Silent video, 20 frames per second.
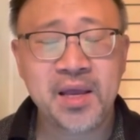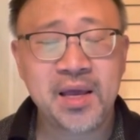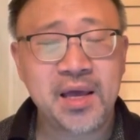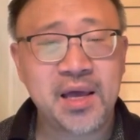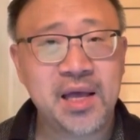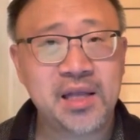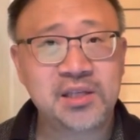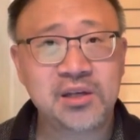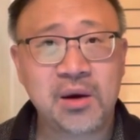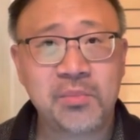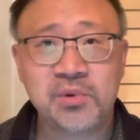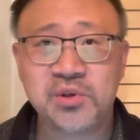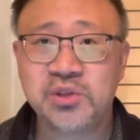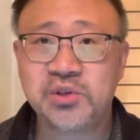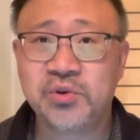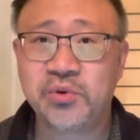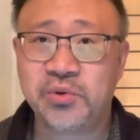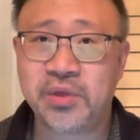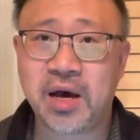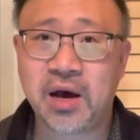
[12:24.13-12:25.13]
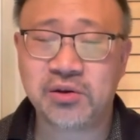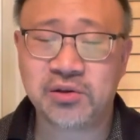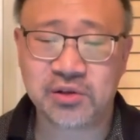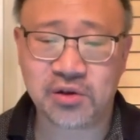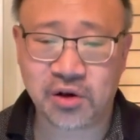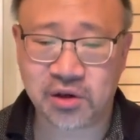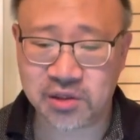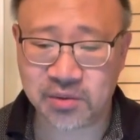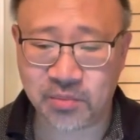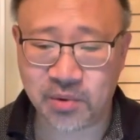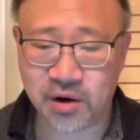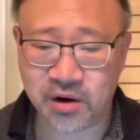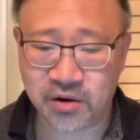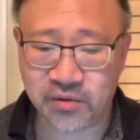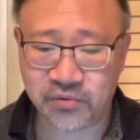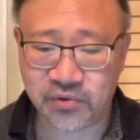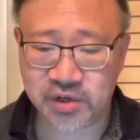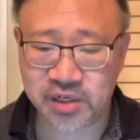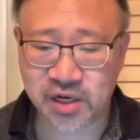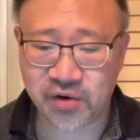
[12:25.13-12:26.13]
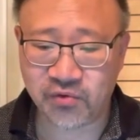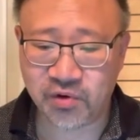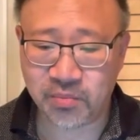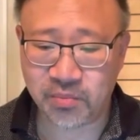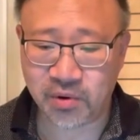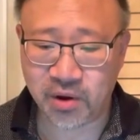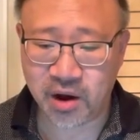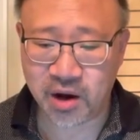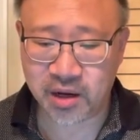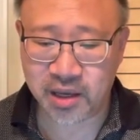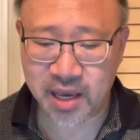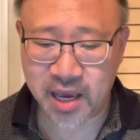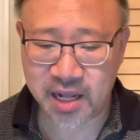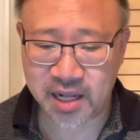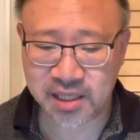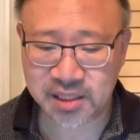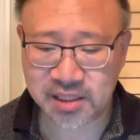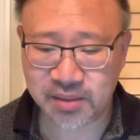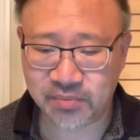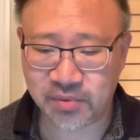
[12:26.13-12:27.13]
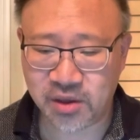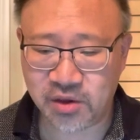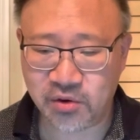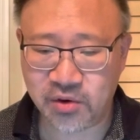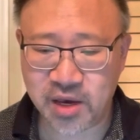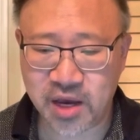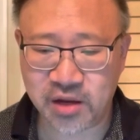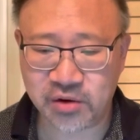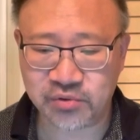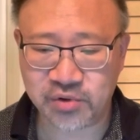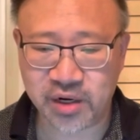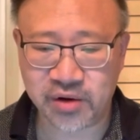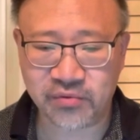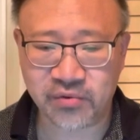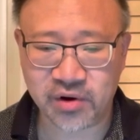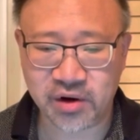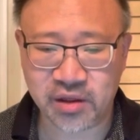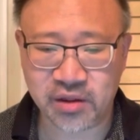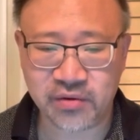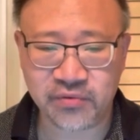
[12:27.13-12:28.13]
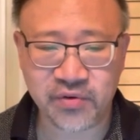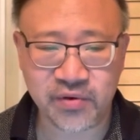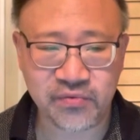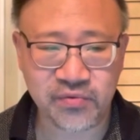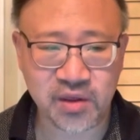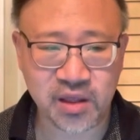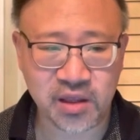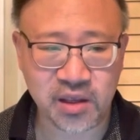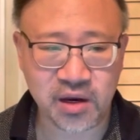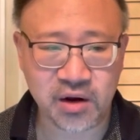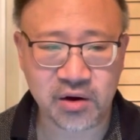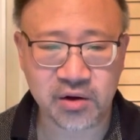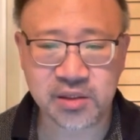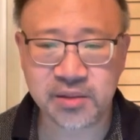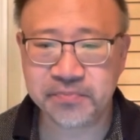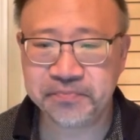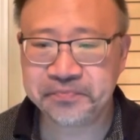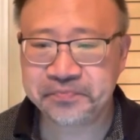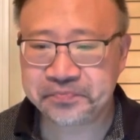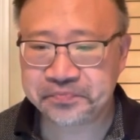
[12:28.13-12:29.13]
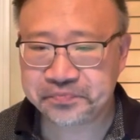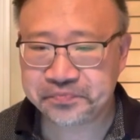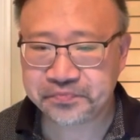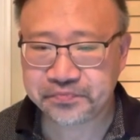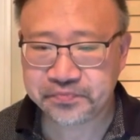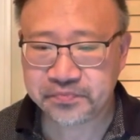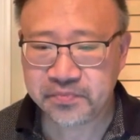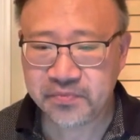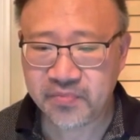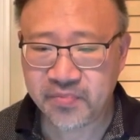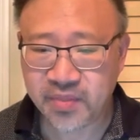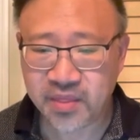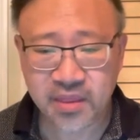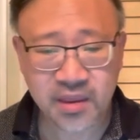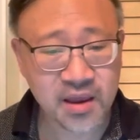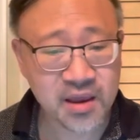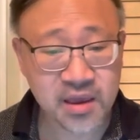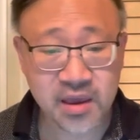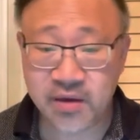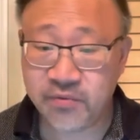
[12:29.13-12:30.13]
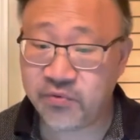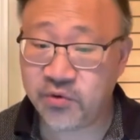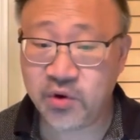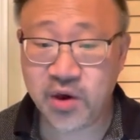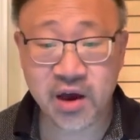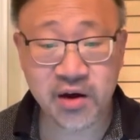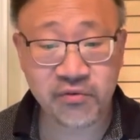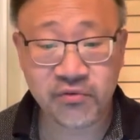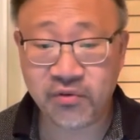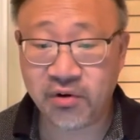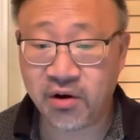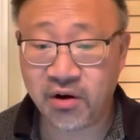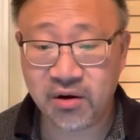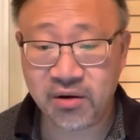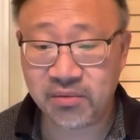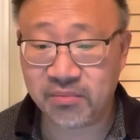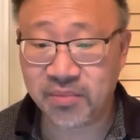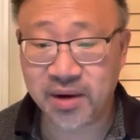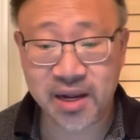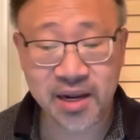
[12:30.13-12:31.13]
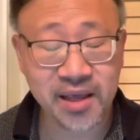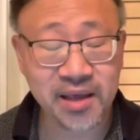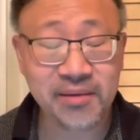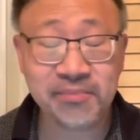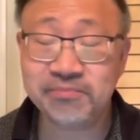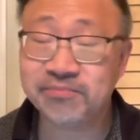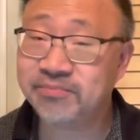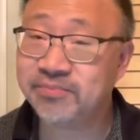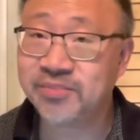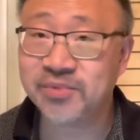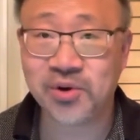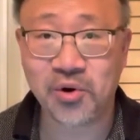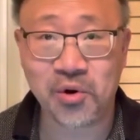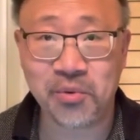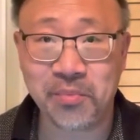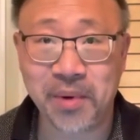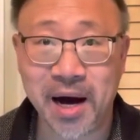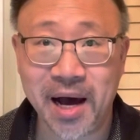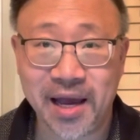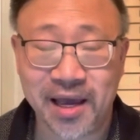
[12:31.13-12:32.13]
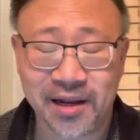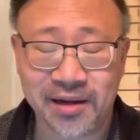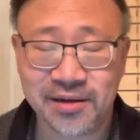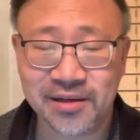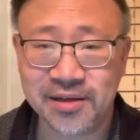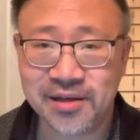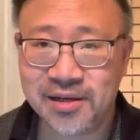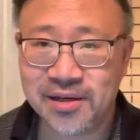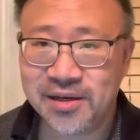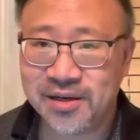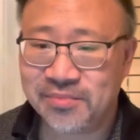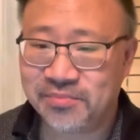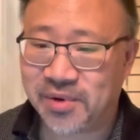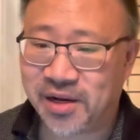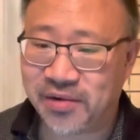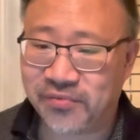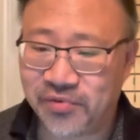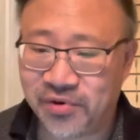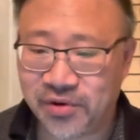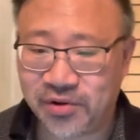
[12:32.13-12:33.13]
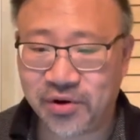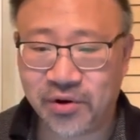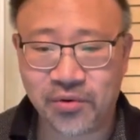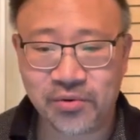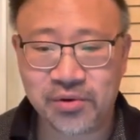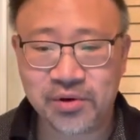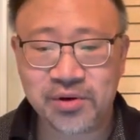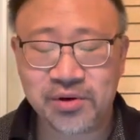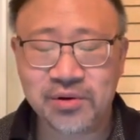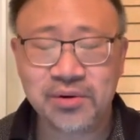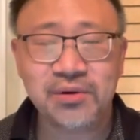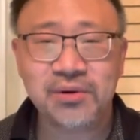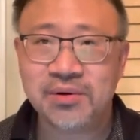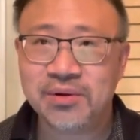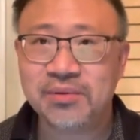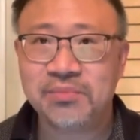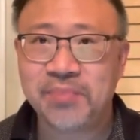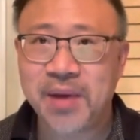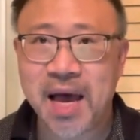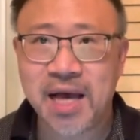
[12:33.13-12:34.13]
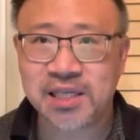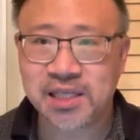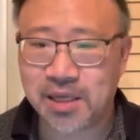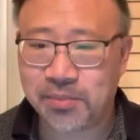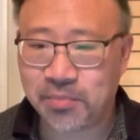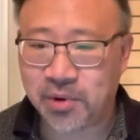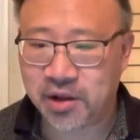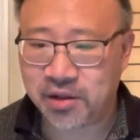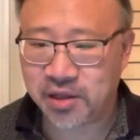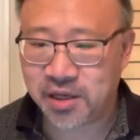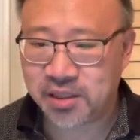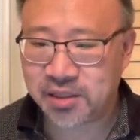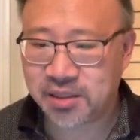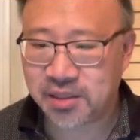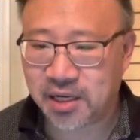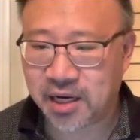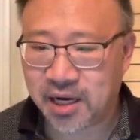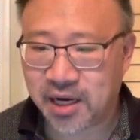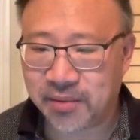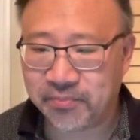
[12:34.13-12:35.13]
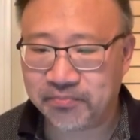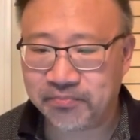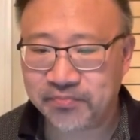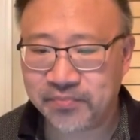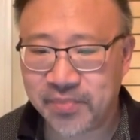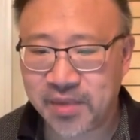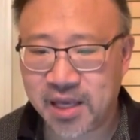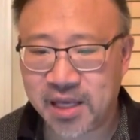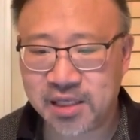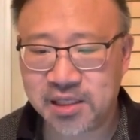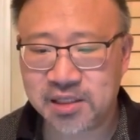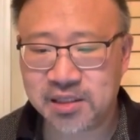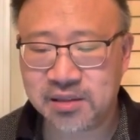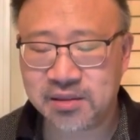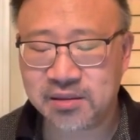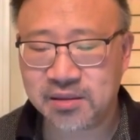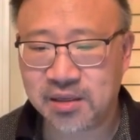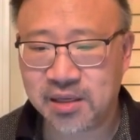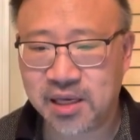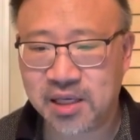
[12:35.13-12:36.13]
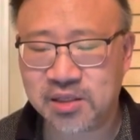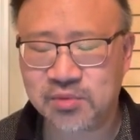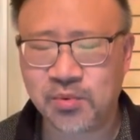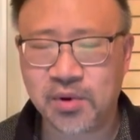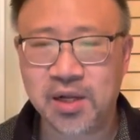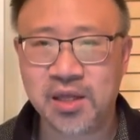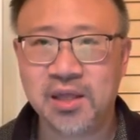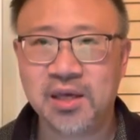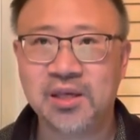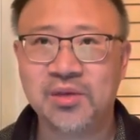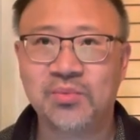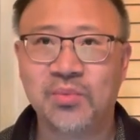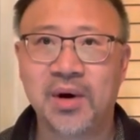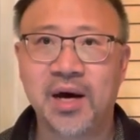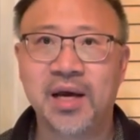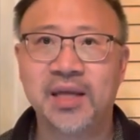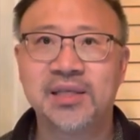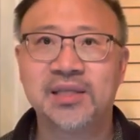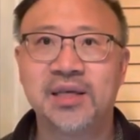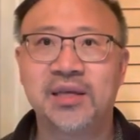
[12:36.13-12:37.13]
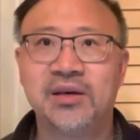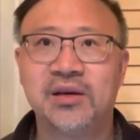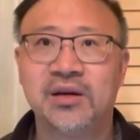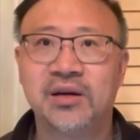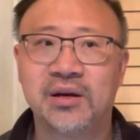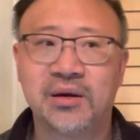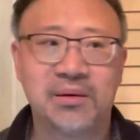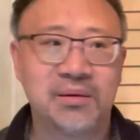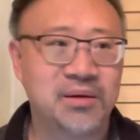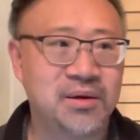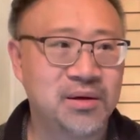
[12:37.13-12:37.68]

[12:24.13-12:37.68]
It's almost $2,000 a bottle for Cheval Blanc, and it's something you can't drink for another 15 years. If you have money, go buy it. But if you don't pass up on this, um, it's it's one of these wines that you're gonna